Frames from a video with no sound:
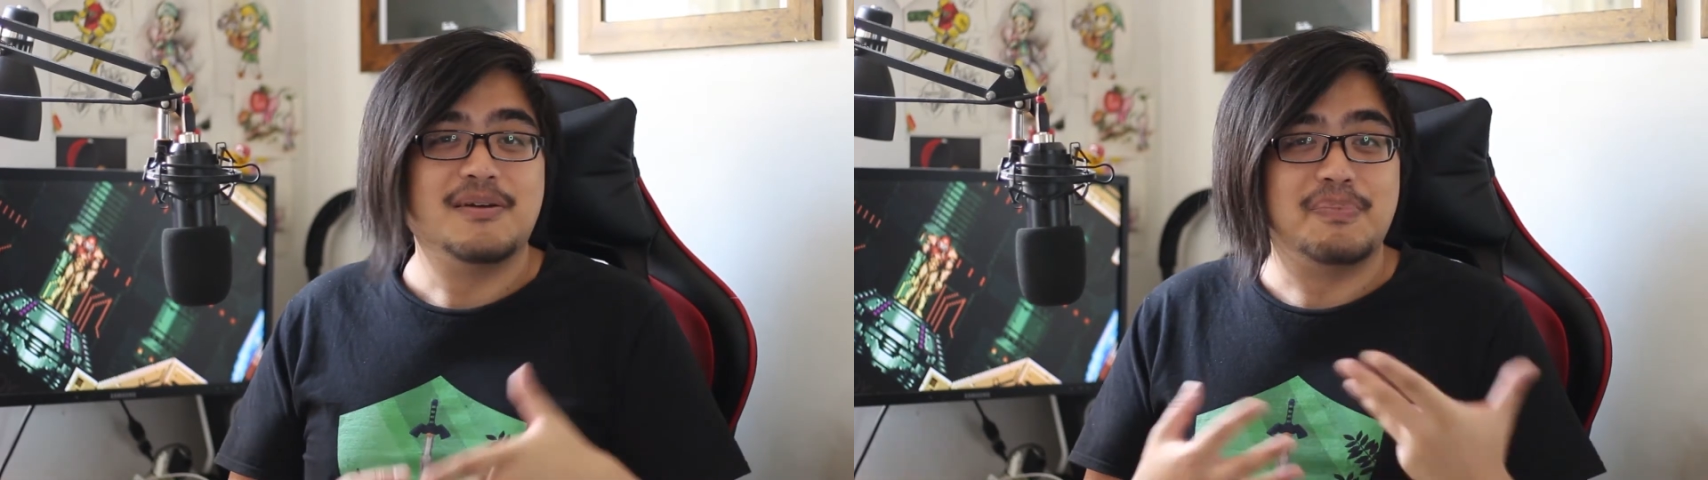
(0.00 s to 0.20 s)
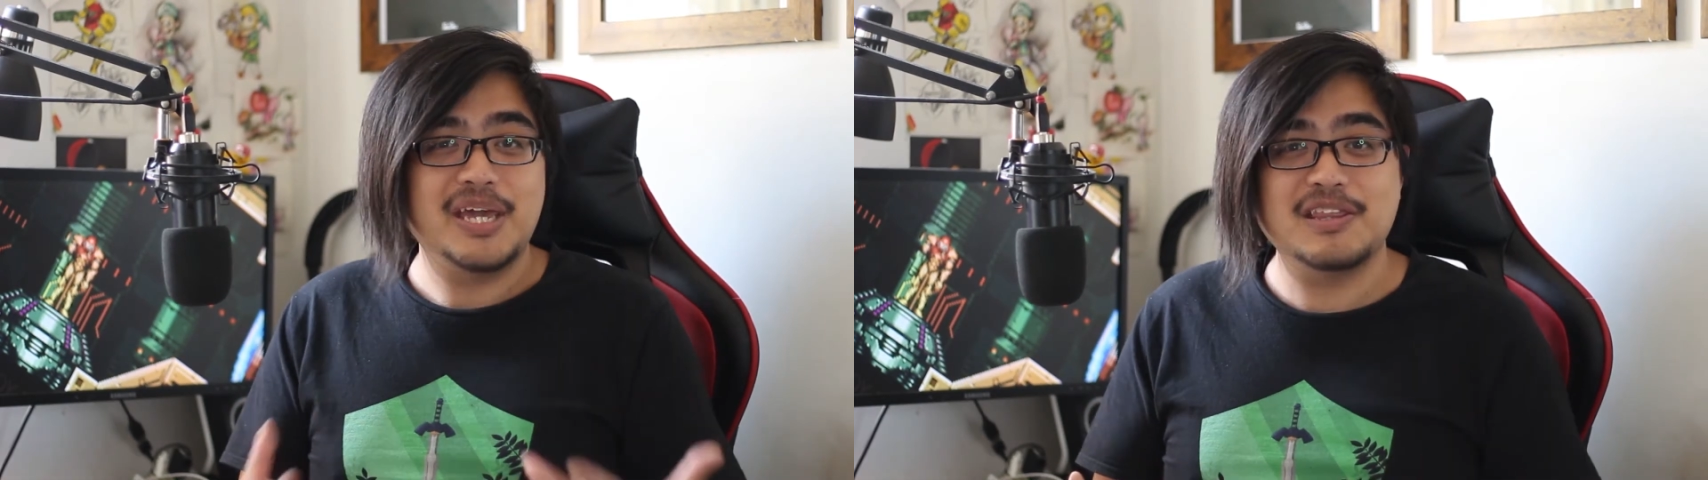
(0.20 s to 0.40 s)

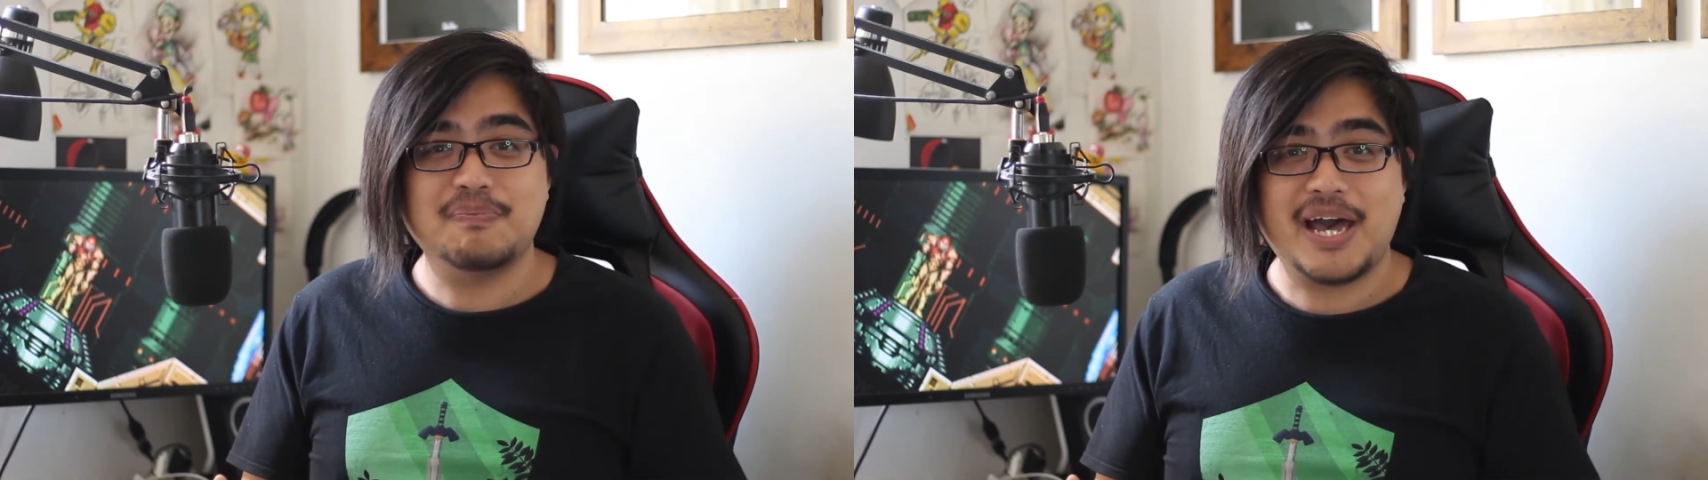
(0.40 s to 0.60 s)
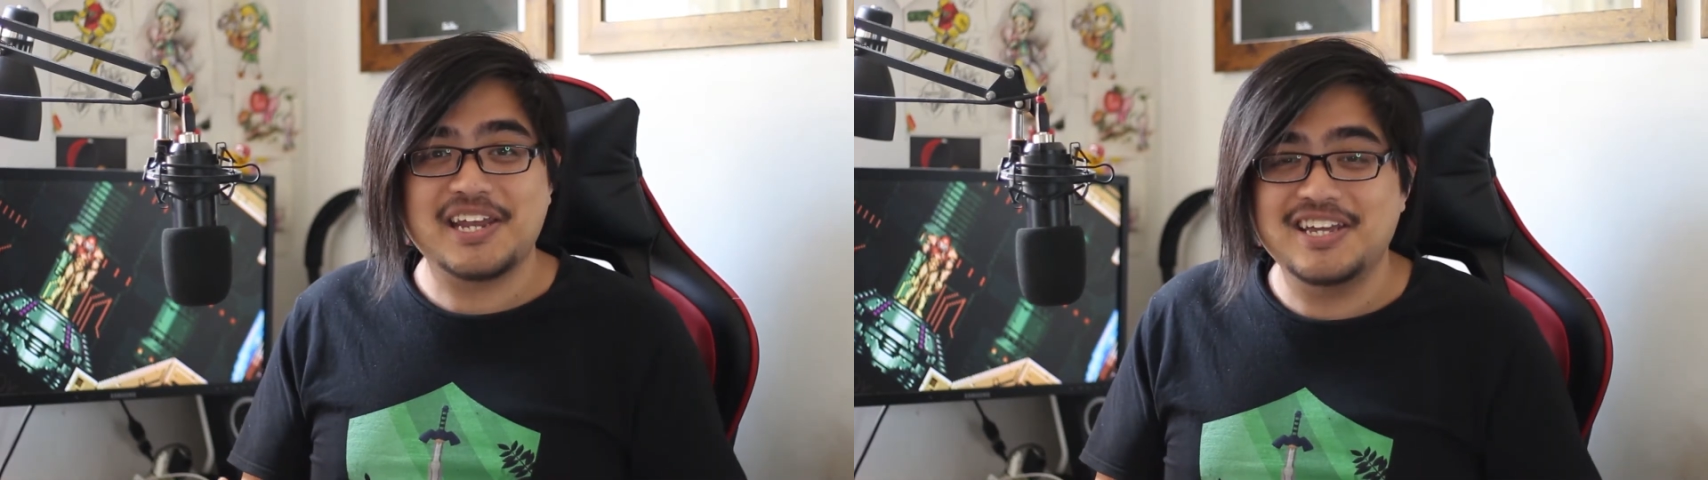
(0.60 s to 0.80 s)
beat the
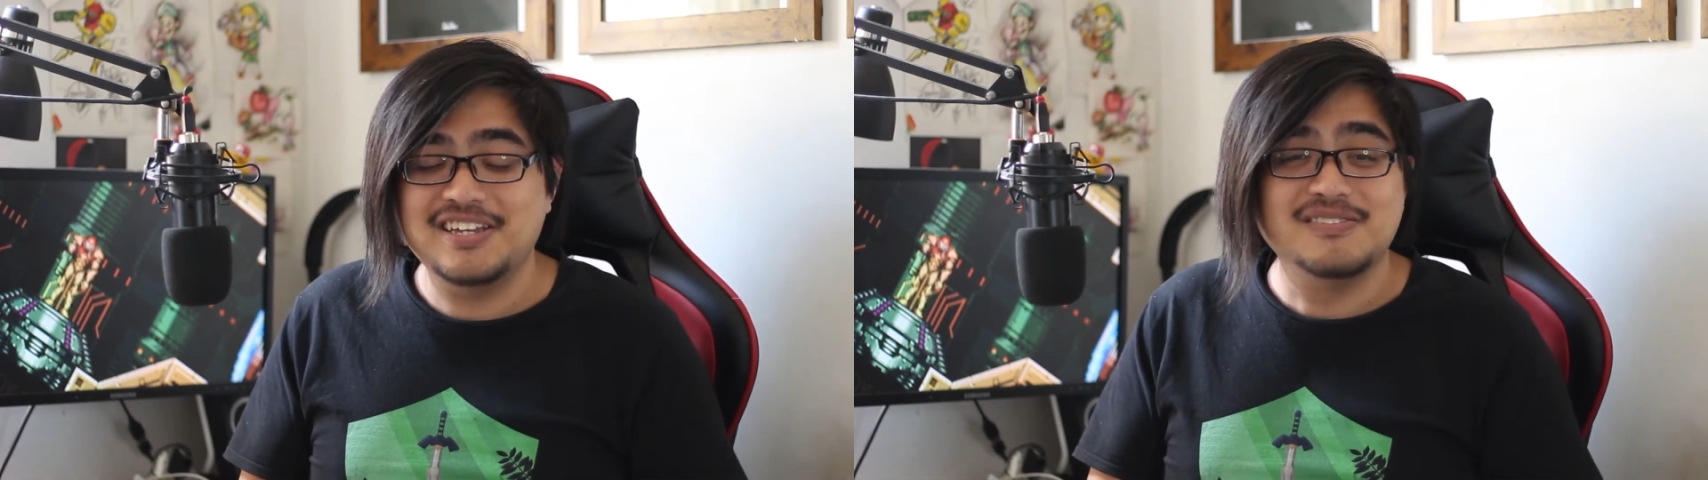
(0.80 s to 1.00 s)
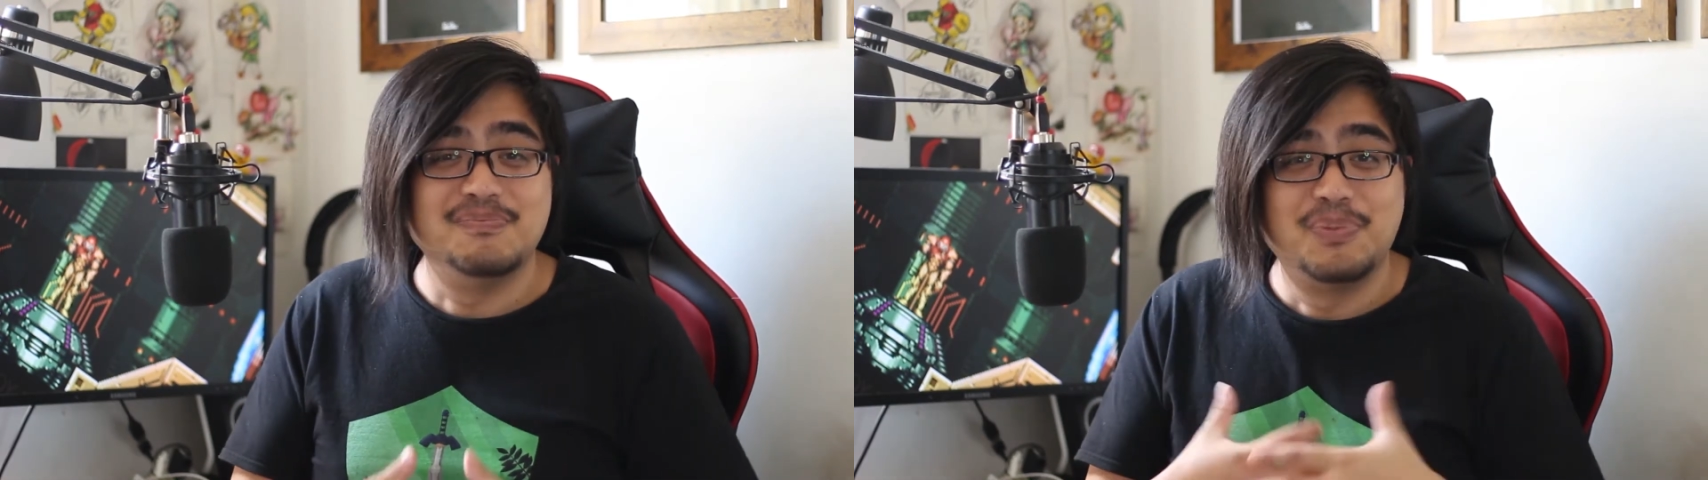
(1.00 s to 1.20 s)

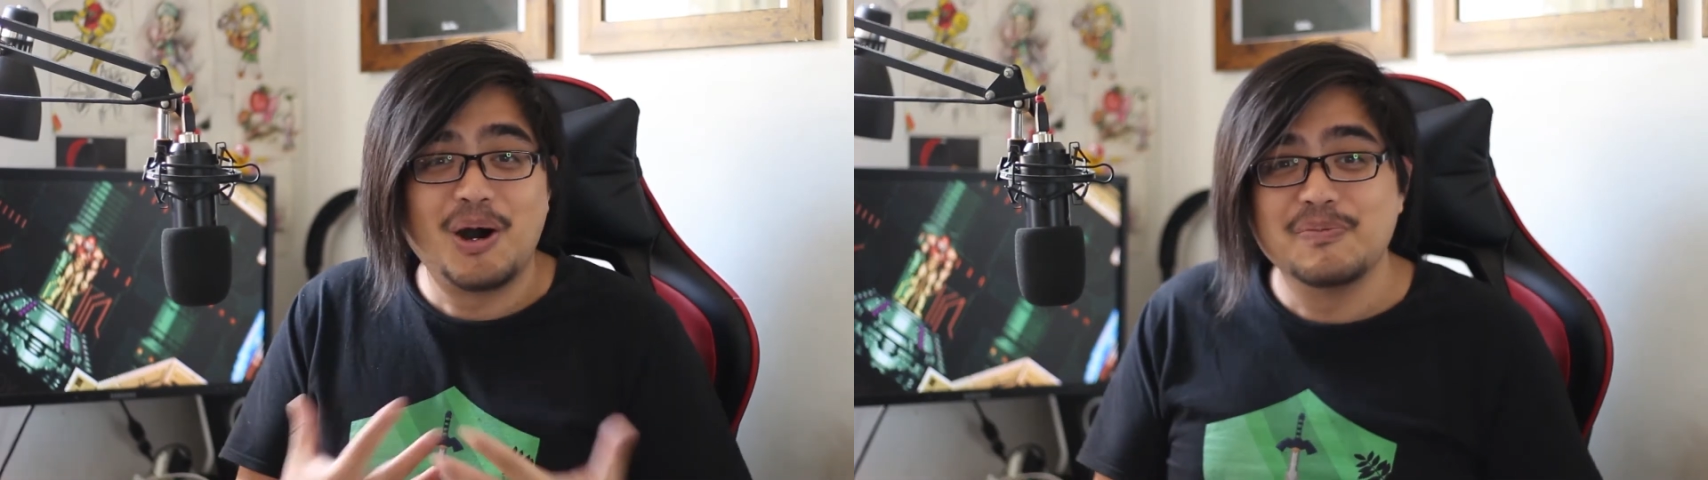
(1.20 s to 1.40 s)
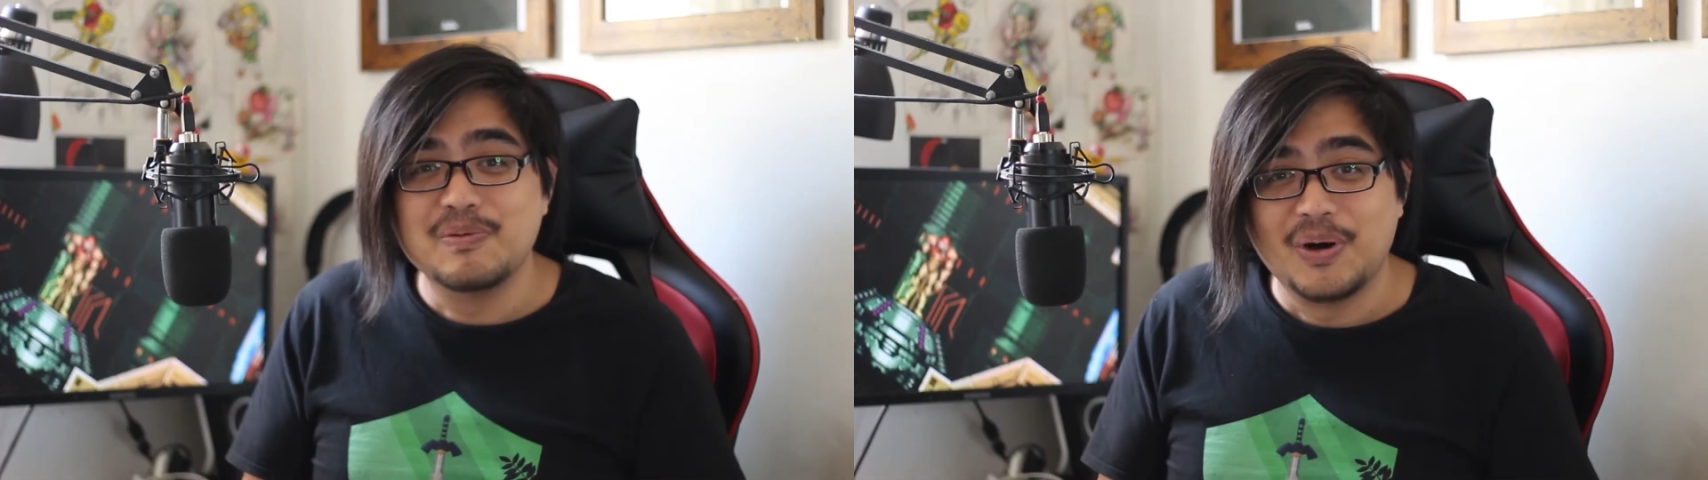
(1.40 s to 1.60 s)
baddies,
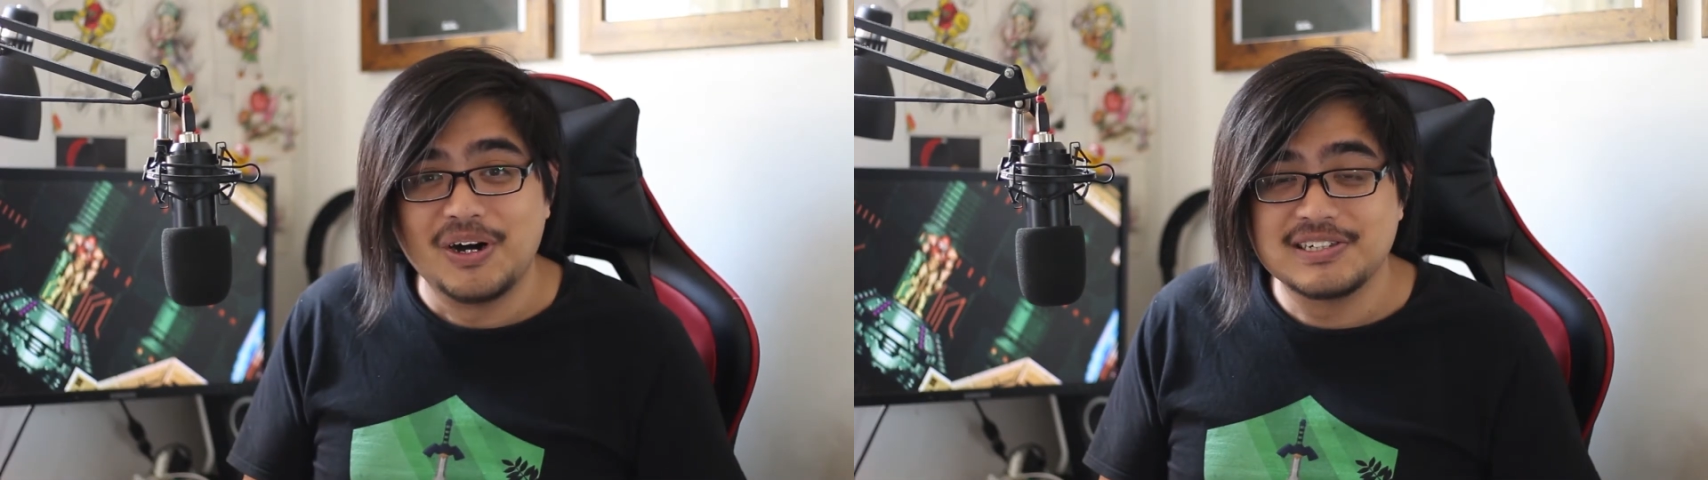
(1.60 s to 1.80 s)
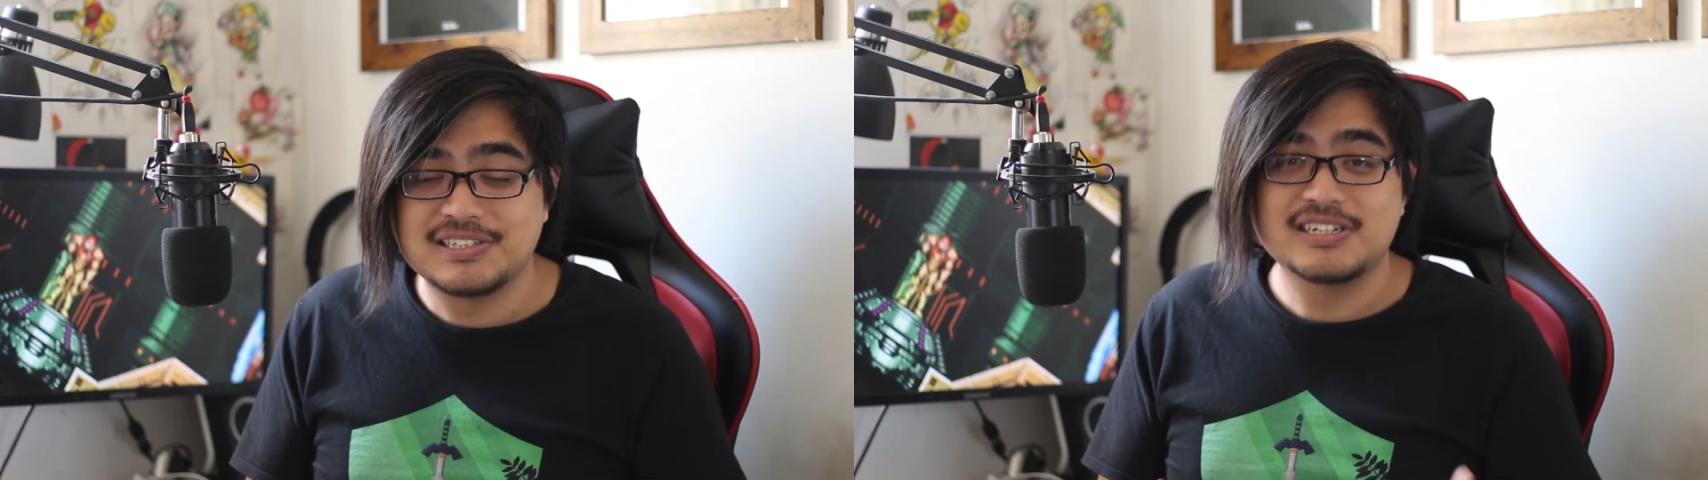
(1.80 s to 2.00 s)
bop the
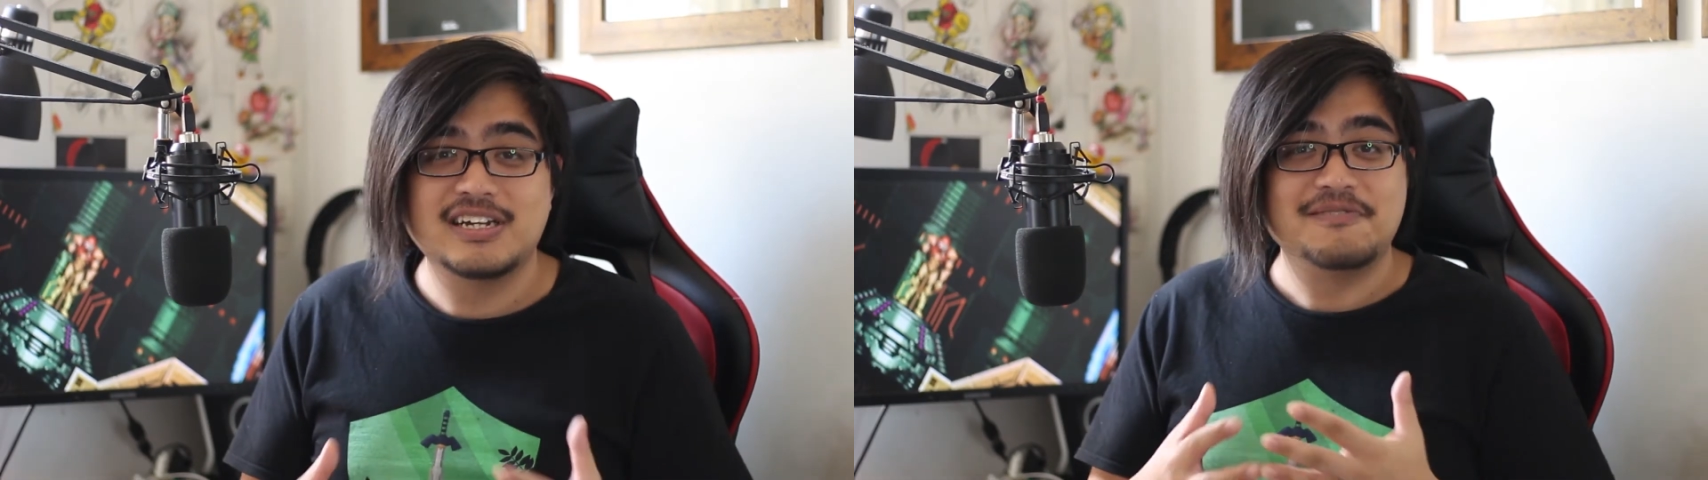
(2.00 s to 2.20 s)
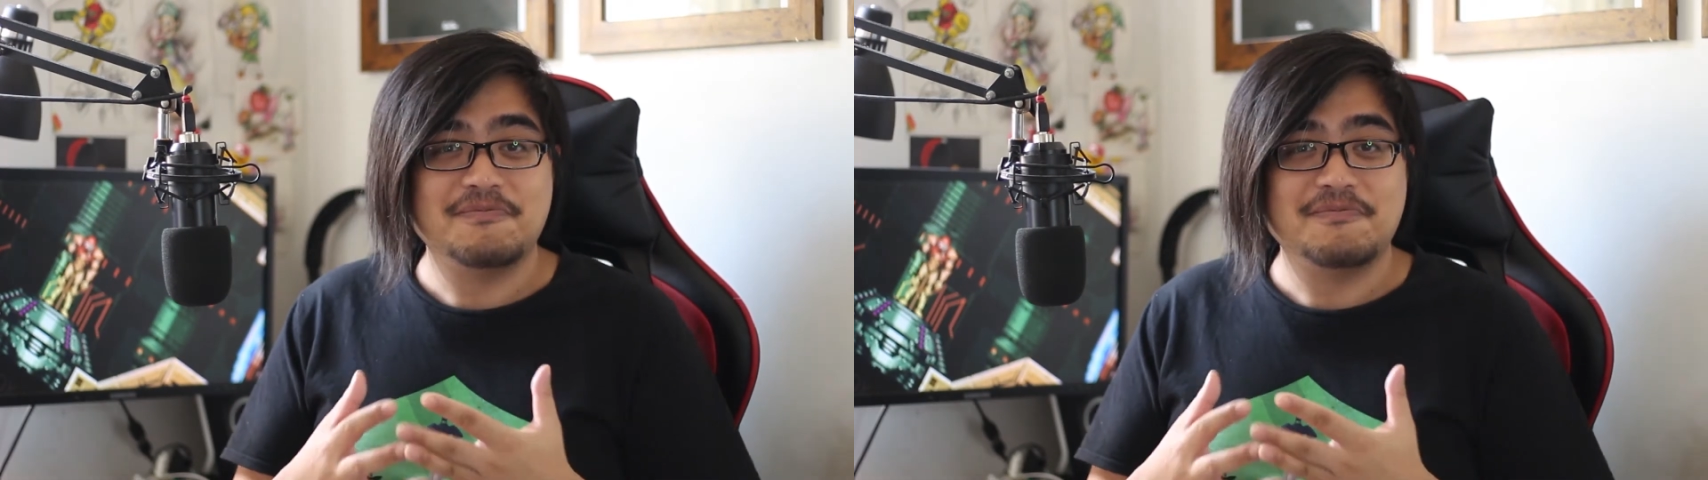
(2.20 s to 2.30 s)
boss,